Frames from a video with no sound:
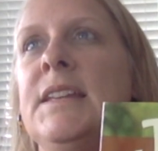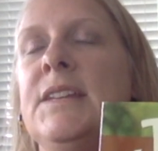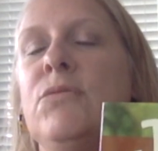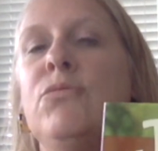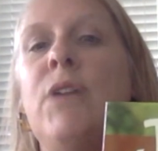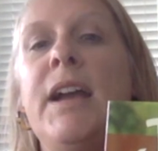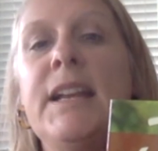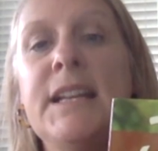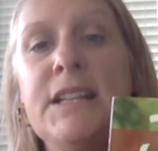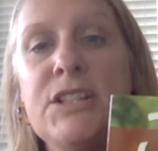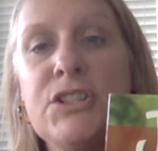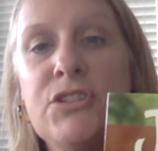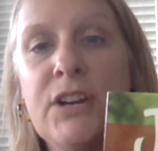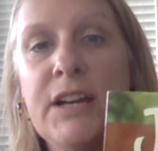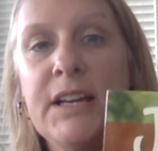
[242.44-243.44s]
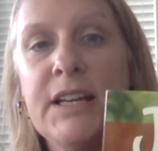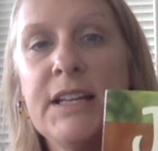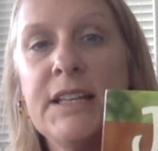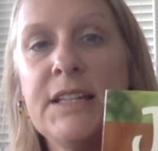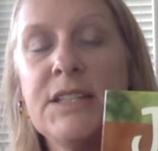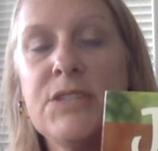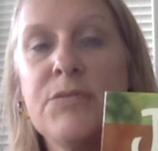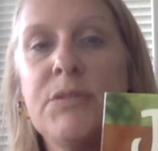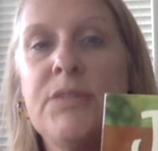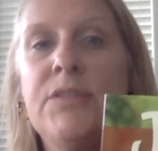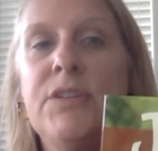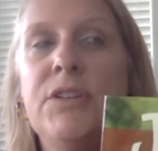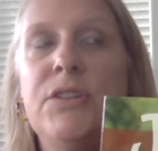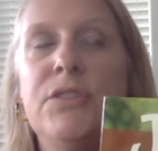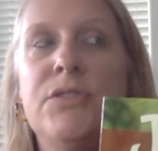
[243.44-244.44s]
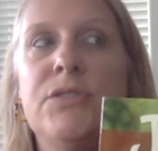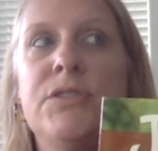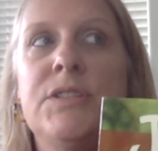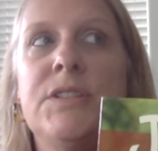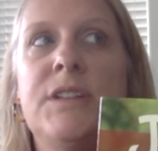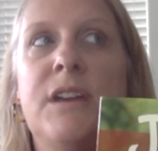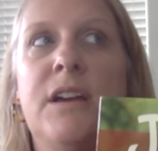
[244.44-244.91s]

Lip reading: Writing Strands, we've used